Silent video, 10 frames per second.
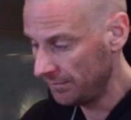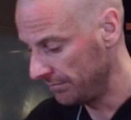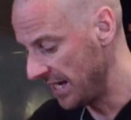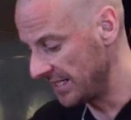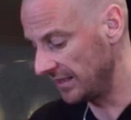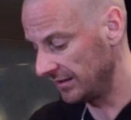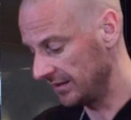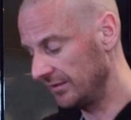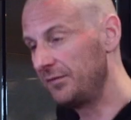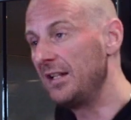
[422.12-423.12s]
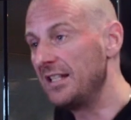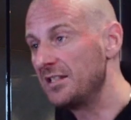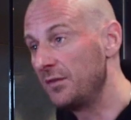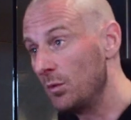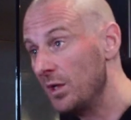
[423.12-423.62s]
making the fillings
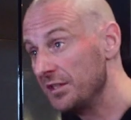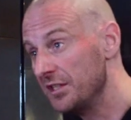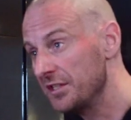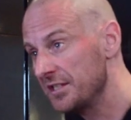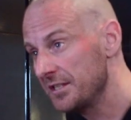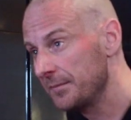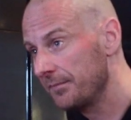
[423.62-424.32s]
for the wontons.